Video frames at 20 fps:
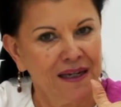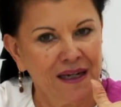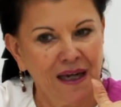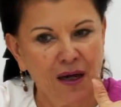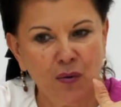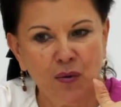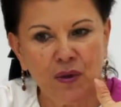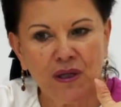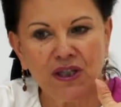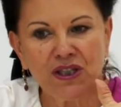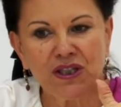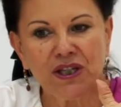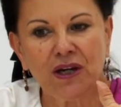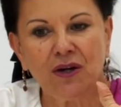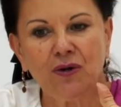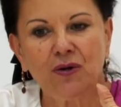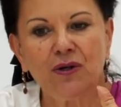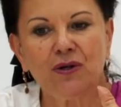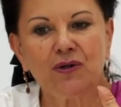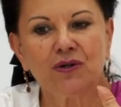I will
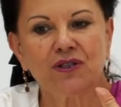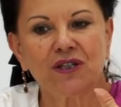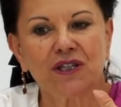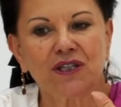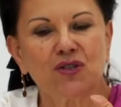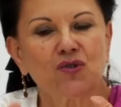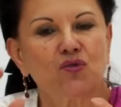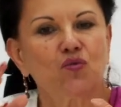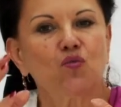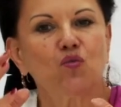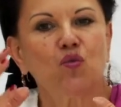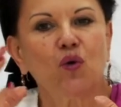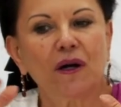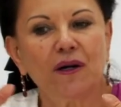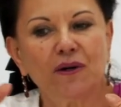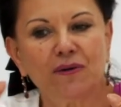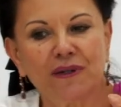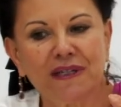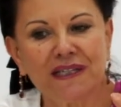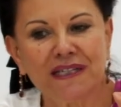show you just
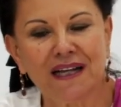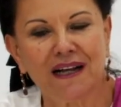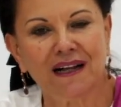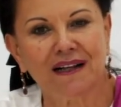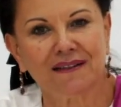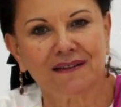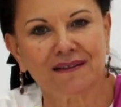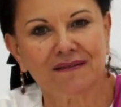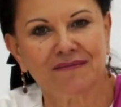one result.